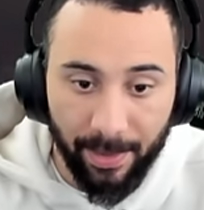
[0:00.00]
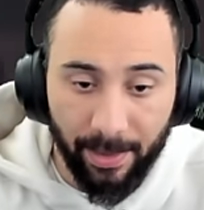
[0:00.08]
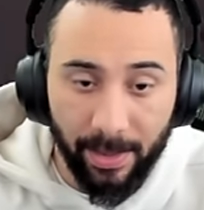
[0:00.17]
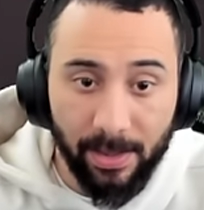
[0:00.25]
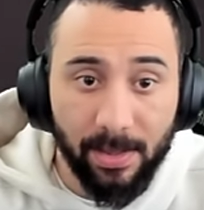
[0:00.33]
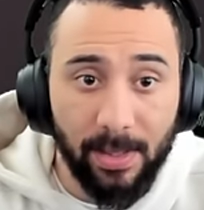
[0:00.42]

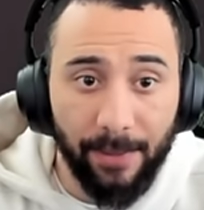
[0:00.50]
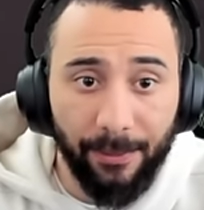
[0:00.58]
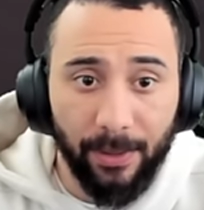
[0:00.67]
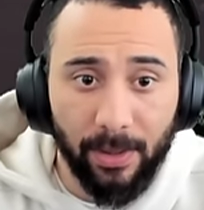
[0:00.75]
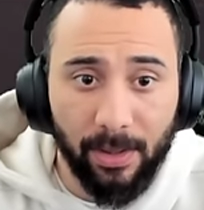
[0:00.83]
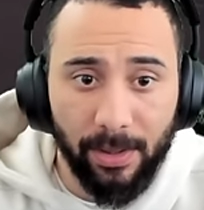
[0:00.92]
There it is.
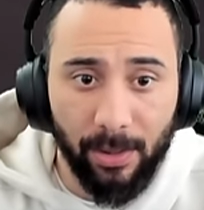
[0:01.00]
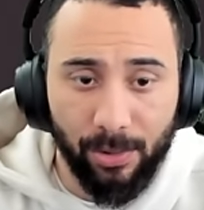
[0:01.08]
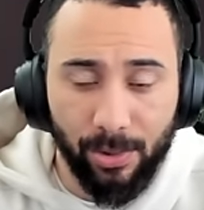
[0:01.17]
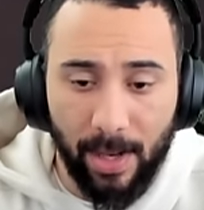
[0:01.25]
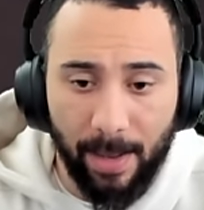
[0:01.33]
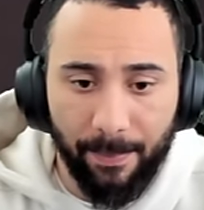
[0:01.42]
Definitely a CLEO
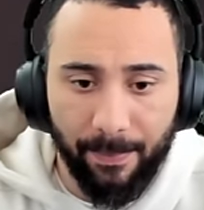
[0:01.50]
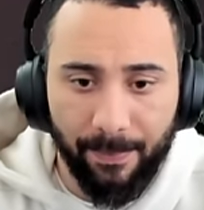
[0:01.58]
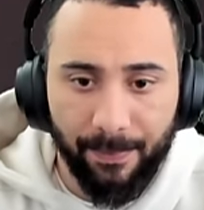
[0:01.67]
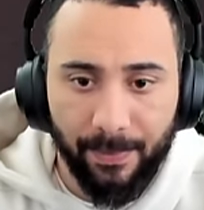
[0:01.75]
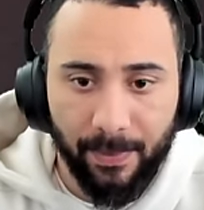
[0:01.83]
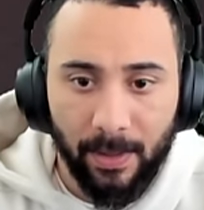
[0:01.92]
drop.
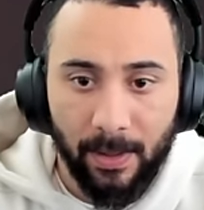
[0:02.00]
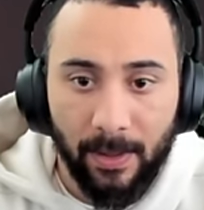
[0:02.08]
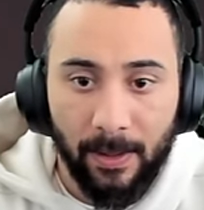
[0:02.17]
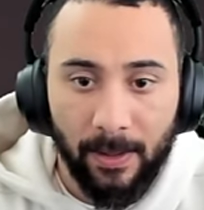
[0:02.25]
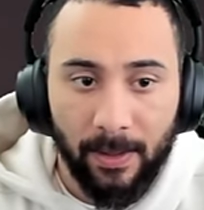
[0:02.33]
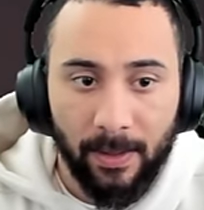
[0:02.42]

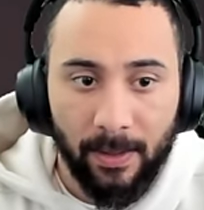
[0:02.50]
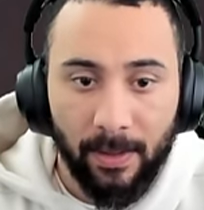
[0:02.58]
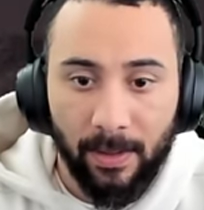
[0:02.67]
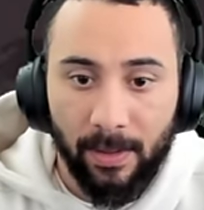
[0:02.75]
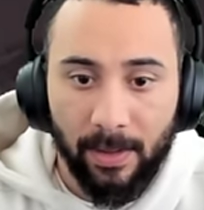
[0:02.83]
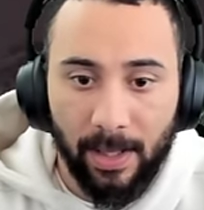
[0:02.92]

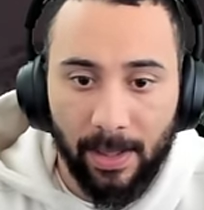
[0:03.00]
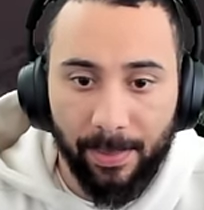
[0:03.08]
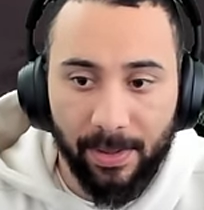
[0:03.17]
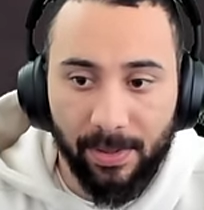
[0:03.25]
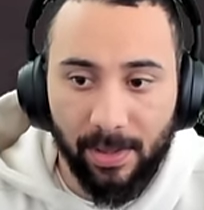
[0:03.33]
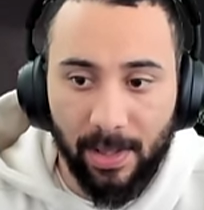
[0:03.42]
Okay,
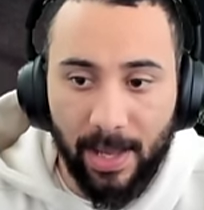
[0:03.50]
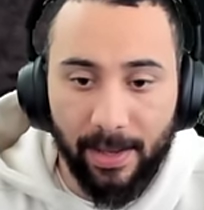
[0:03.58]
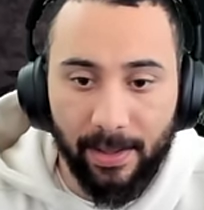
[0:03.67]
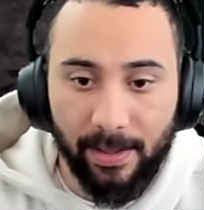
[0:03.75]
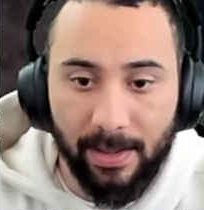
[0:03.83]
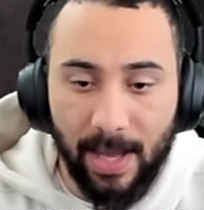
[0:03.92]
but there's a lot of
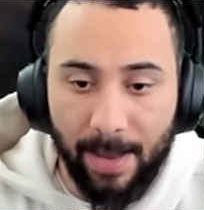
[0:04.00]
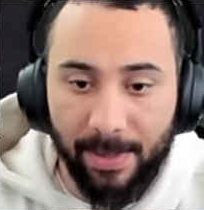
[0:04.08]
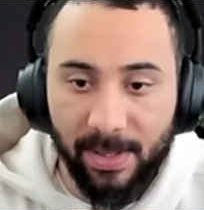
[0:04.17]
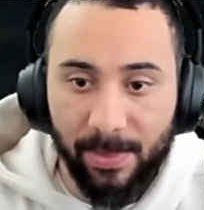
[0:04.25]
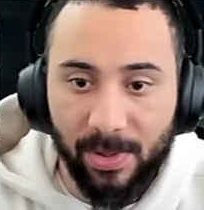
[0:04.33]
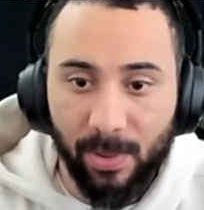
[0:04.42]

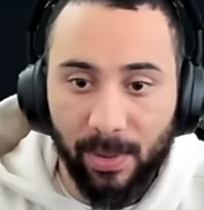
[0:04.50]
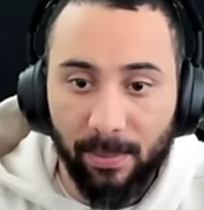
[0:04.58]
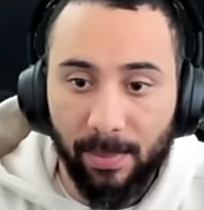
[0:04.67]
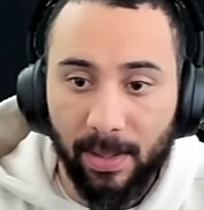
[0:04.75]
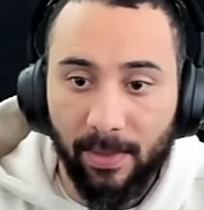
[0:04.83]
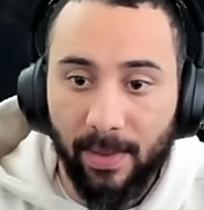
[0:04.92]
zombies in
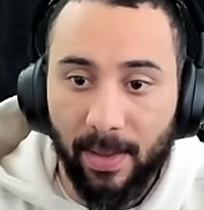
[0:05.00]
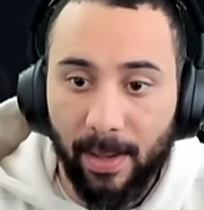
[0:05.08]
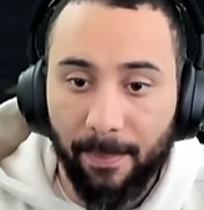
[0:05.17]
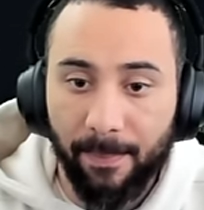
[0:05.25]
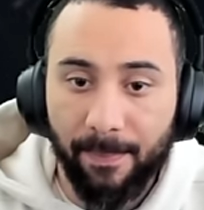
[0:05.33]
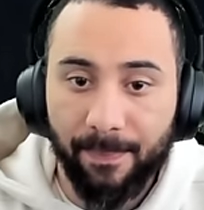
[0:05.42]
between me and
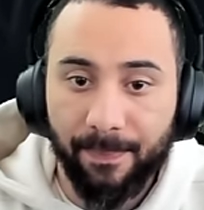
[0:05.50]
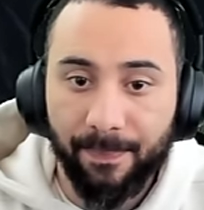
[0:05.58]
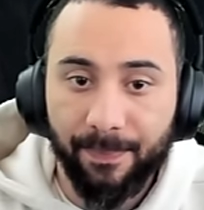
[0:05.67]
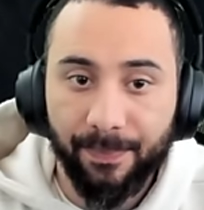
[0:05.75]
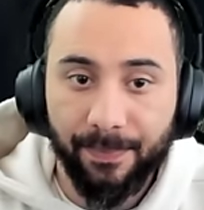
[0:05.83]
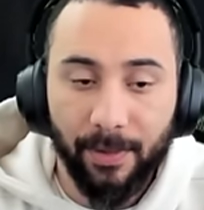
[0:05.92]
them.
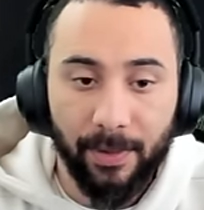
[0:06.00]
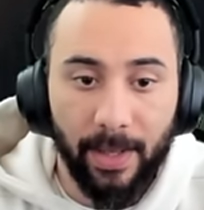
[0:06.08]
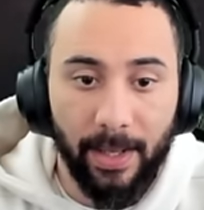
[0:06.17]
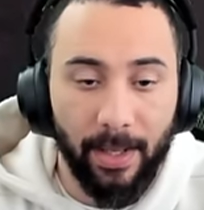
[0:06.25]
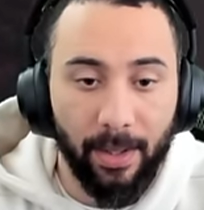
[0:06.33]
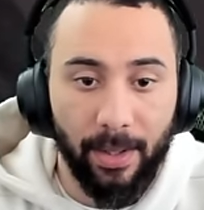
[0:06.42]
Or
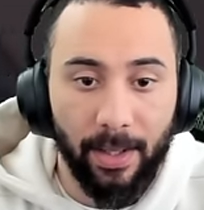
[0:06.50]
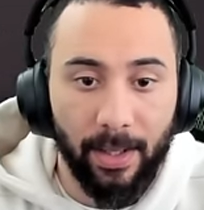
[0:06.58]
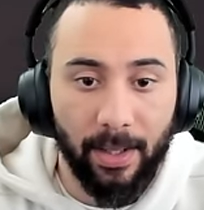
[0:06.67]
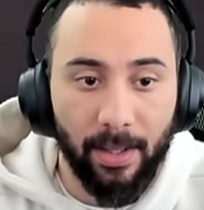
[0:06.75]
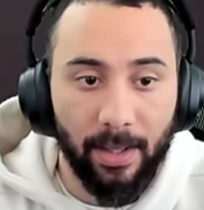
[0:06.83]
that area.